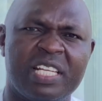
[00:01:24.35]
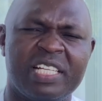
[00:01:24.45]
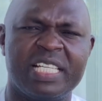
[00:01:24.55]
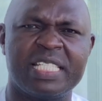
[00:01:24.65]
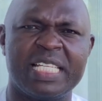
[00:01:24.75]

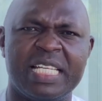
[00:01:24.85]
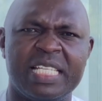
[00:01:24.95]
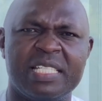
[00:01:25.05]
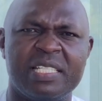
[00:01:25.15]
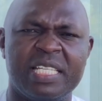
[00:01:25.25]
religious
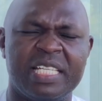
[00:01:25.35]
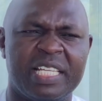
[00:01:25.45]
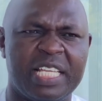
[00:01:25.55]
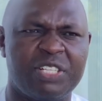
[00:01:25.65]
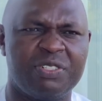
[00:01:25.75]
studies in
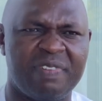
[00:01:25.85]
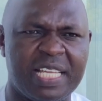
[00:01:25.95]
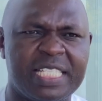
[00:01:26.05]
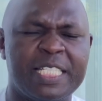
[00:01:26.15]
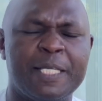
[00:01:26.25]
Kenyatta
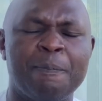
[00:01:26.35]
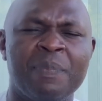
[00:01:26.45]
University.